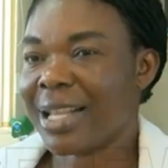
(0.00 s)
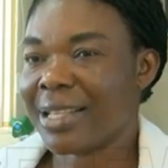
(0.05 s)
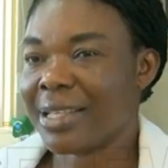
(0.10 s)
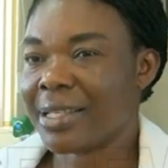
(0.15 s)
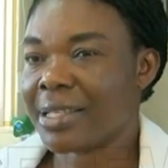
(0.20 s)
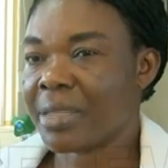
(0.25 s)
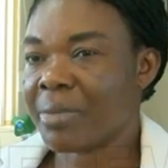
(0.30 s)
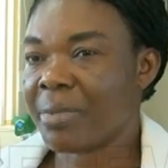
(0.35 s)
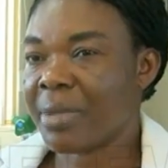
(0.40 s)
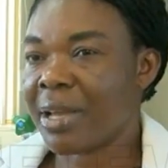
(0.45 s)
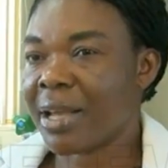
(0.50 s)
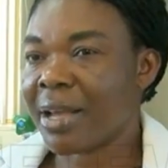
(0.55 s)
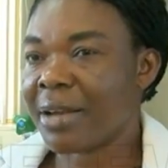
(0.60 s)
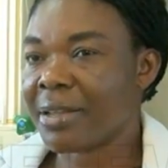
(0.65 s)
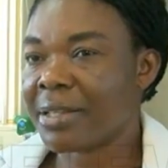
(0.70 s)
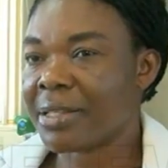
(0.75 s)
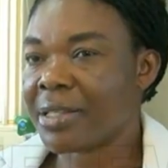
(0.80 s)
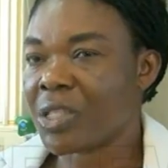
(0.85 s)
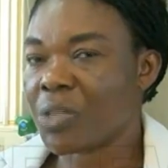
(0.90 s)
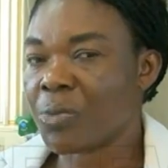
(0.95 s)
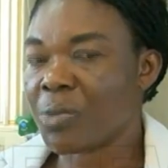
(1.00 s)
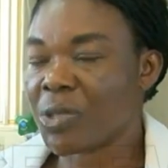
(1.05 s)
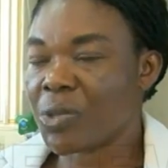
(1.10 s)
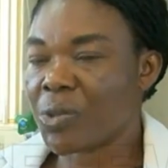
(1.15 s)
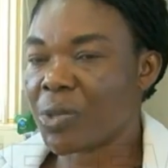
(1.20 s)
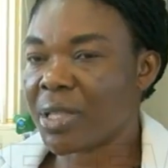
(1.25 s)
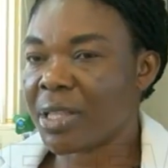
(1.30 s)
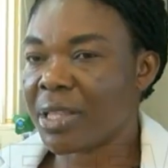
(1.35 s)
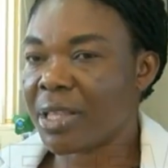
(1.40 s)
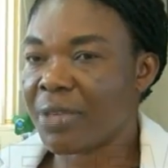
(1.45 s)
at the similarities
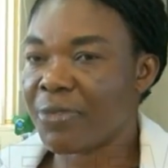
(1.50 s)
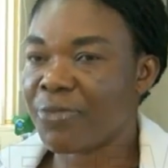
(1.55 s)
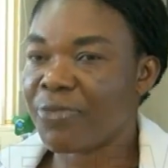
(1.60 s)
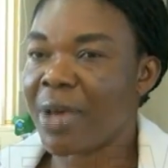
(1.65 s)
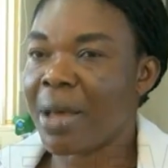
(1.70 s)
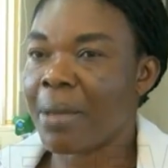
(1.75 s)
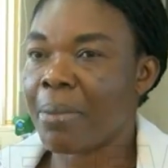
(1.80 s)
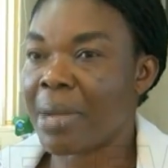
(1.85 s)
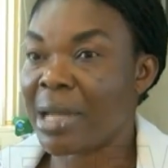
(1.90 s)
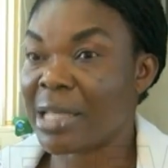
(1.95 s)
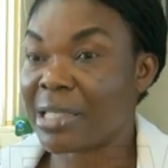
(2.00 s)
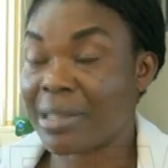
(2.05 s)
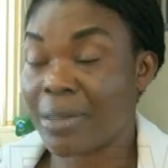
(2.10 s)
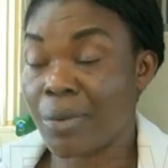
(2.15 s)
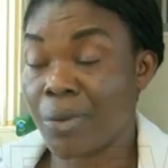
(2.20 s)
between the fibers